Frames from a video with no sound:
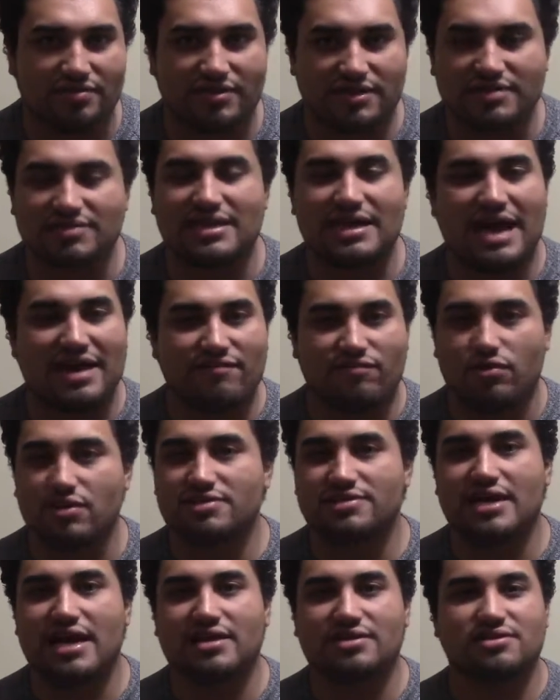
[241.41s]
These
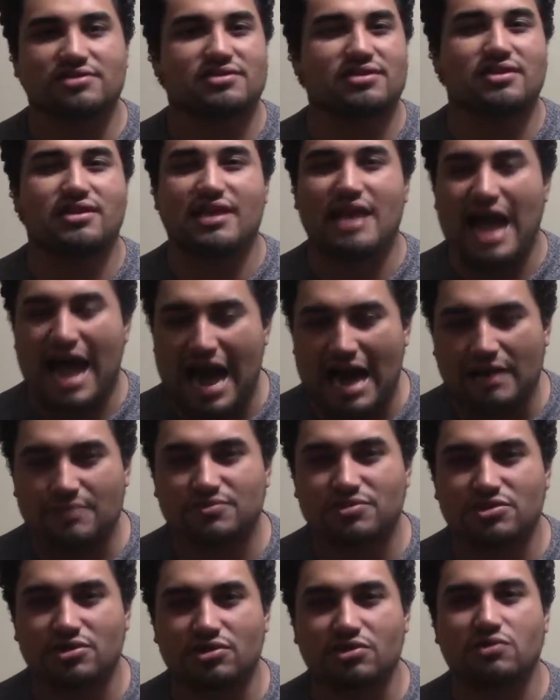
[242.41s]
voice actors did the
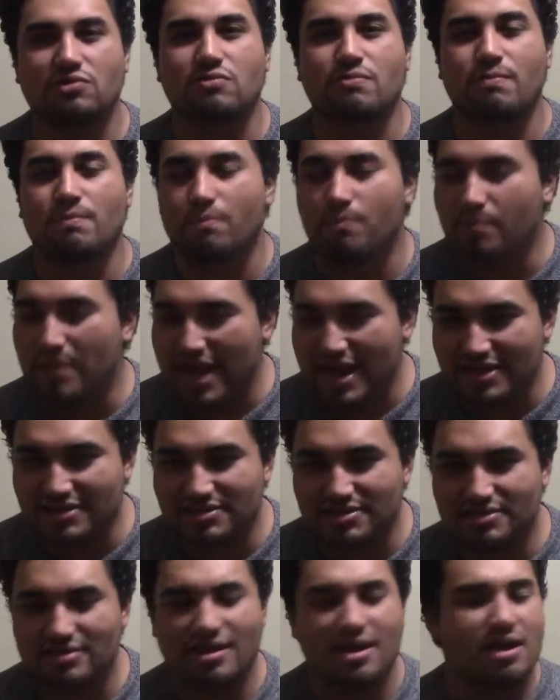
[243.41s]
absolute
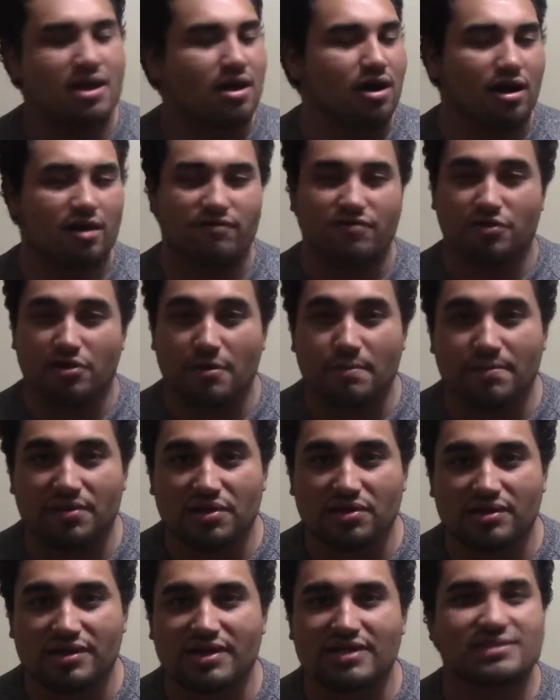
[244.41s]
best of their
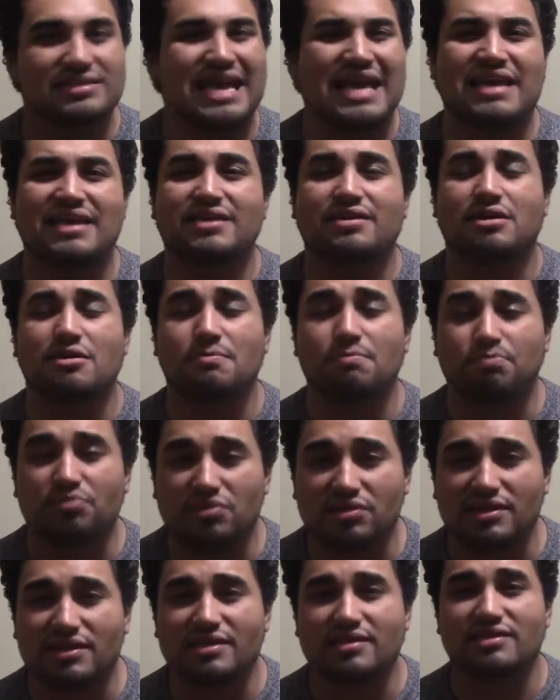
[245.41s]
abilities, and it
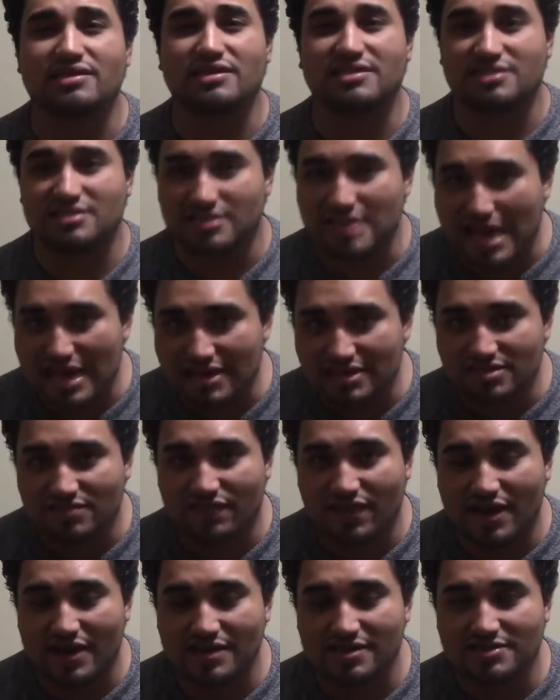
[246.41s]
completely
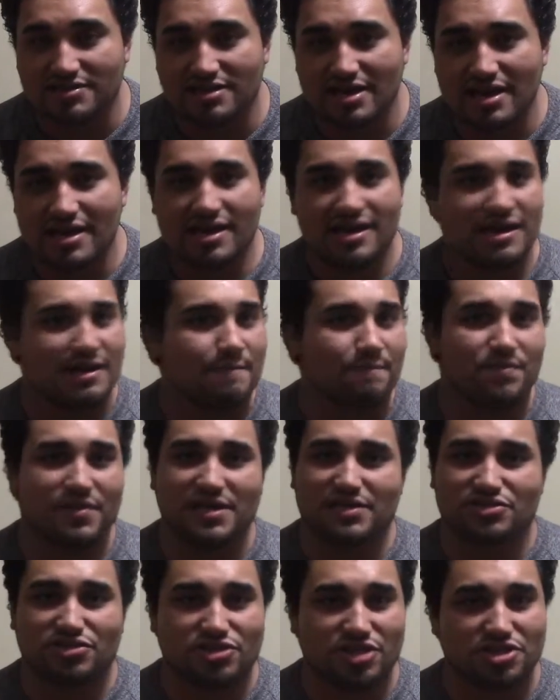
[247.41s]
satisfies.
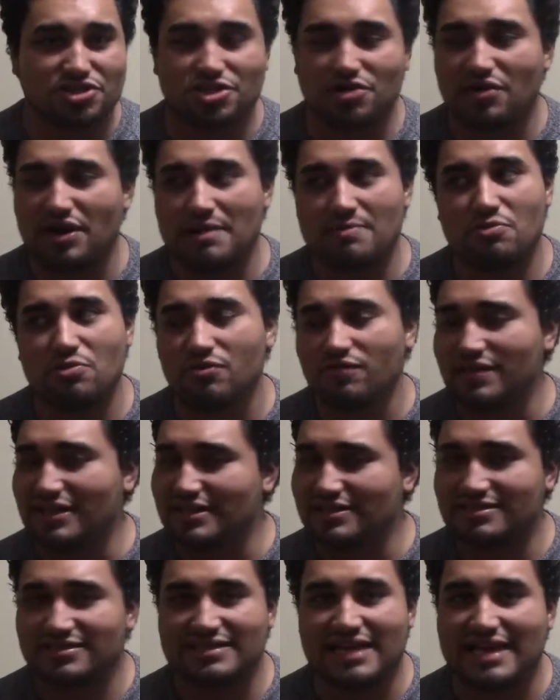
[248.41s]
It's such a great
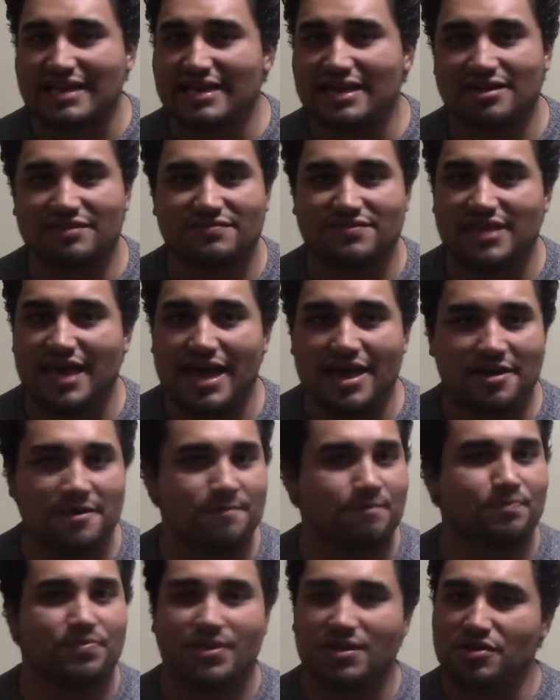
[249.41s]
movie, 10 out of
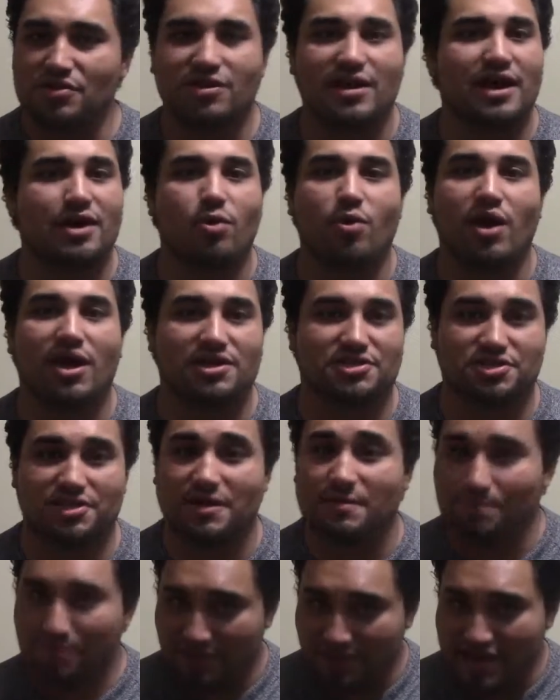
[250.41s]
10. You gotta watch
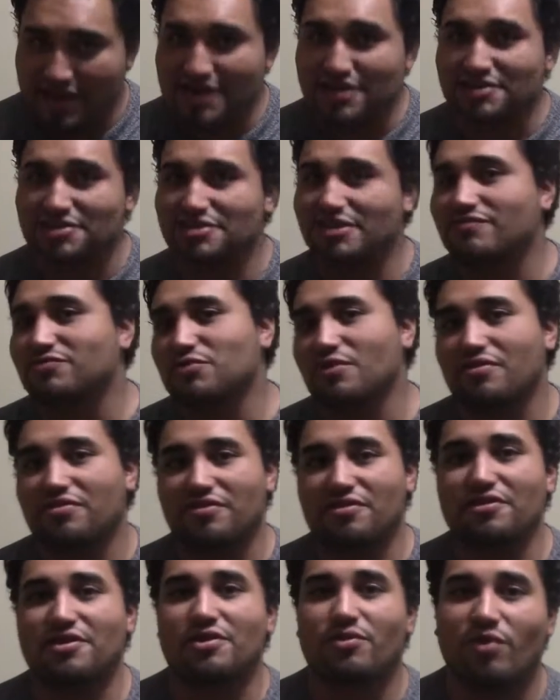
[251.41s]
it. Get yourself to a
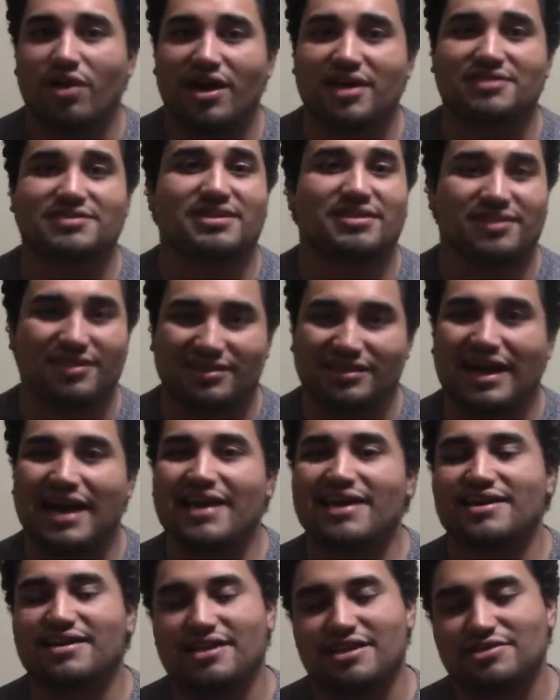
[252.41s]
theater and watch The
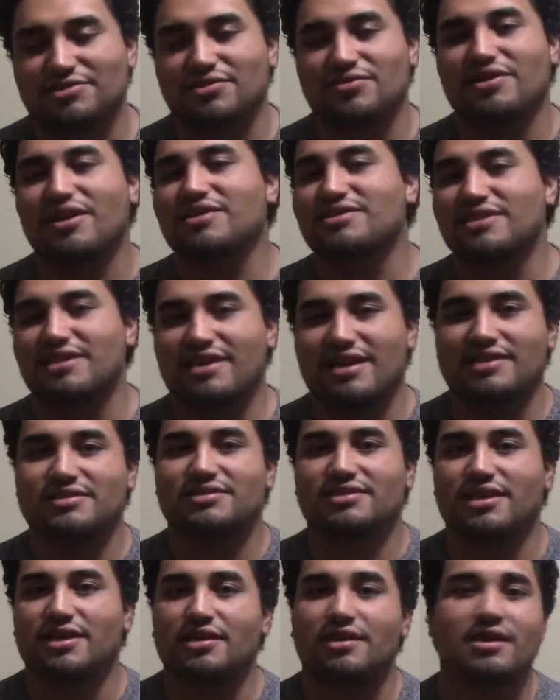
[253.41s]
Lion King
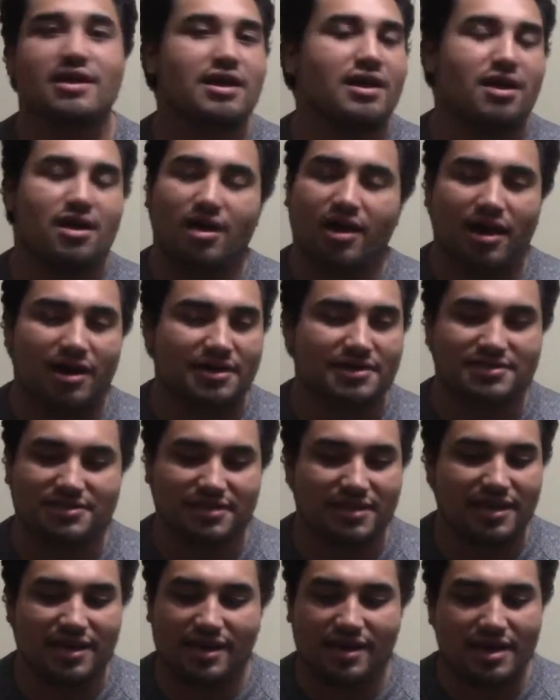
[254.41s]
2019.
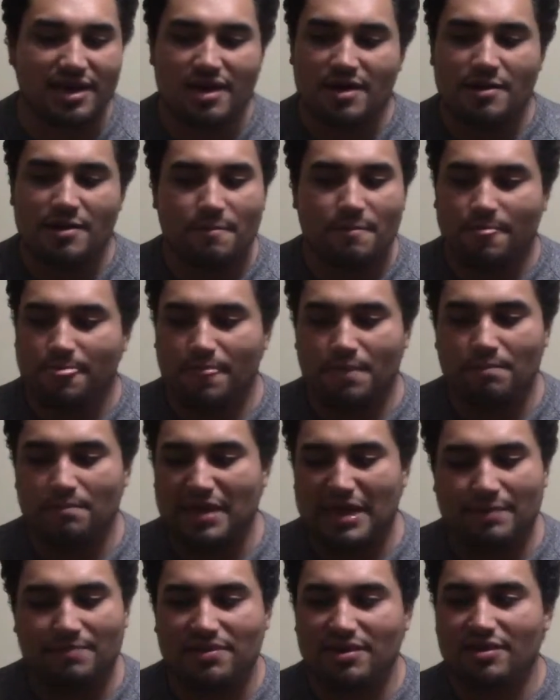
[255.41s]
Honestly,
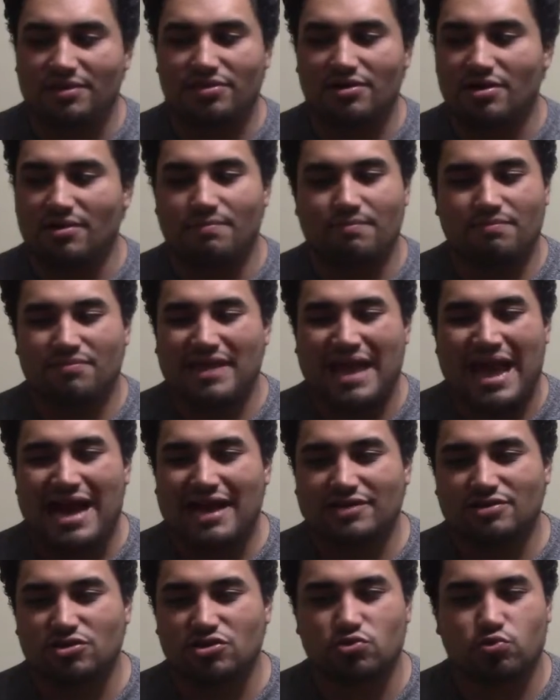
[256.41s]
maybe the
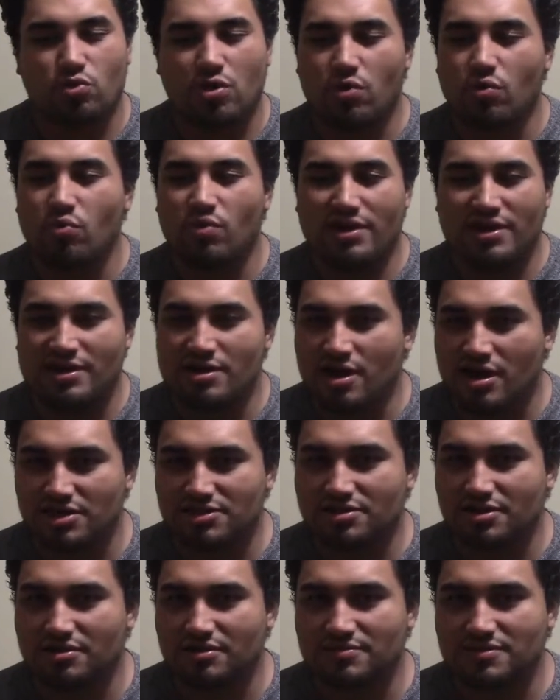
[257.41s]
actors won't win an
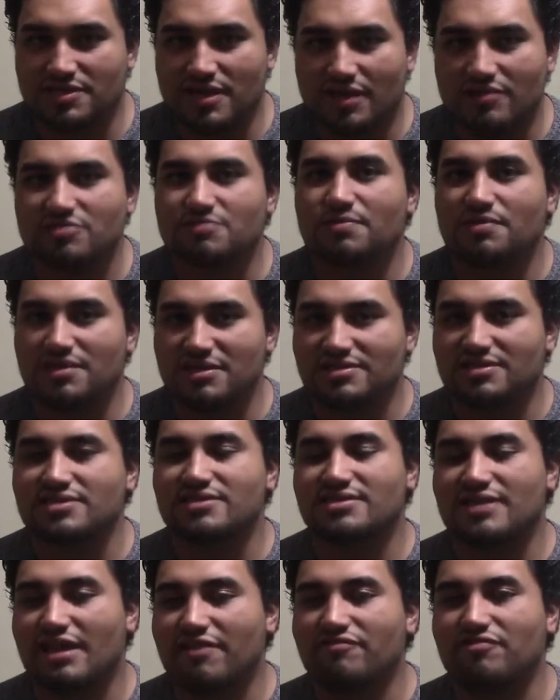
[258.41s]
Oscar themselves, but this is
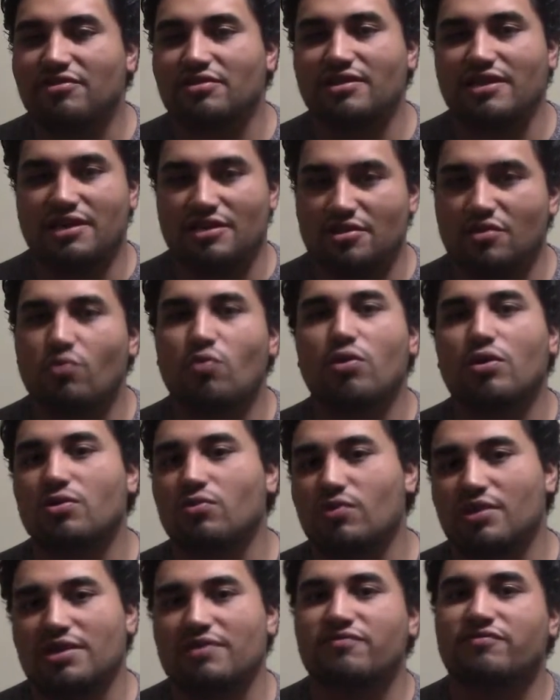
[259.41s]
definitely an
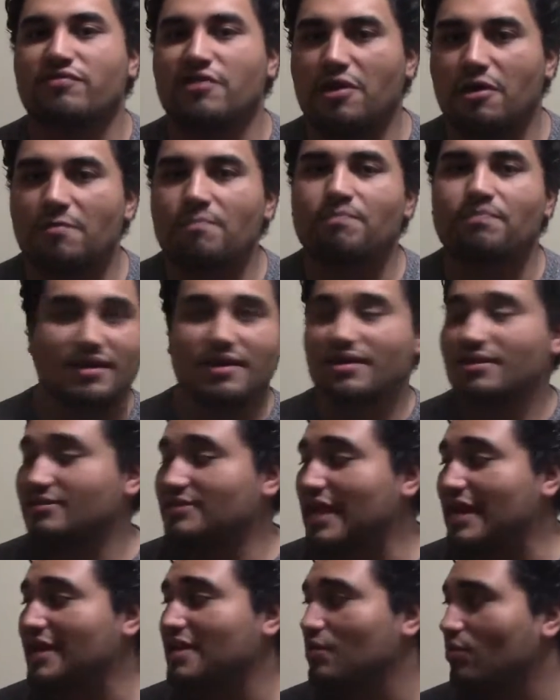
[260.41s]
award-winning film.
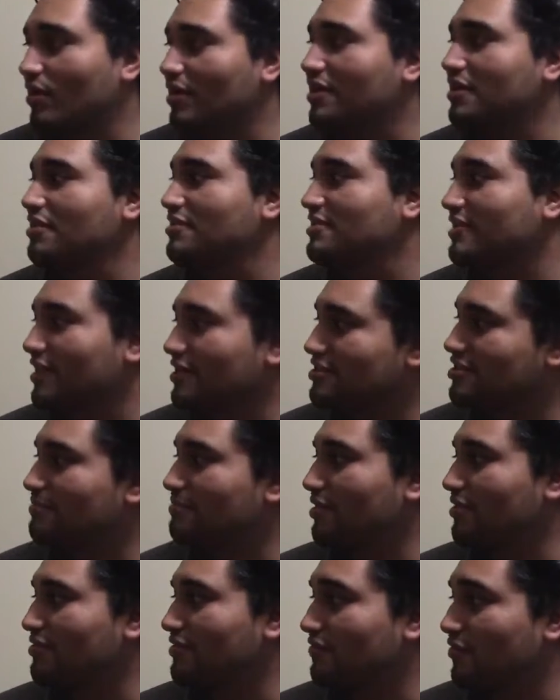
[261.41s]
Danny, what can you tell us
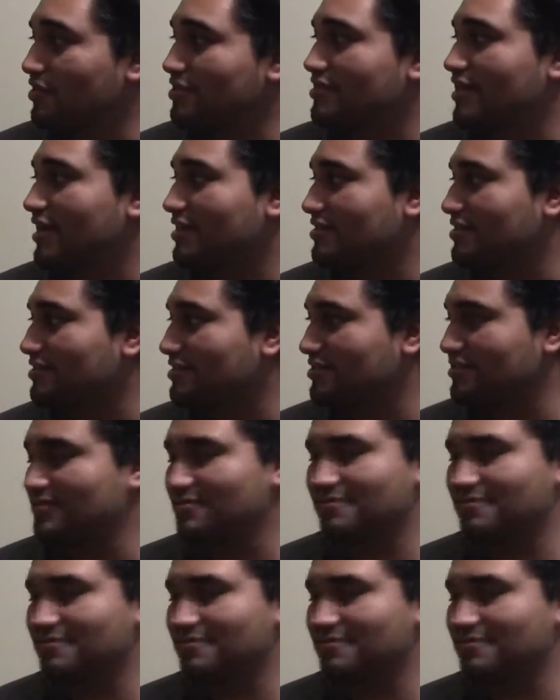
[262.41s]
about the voice actors?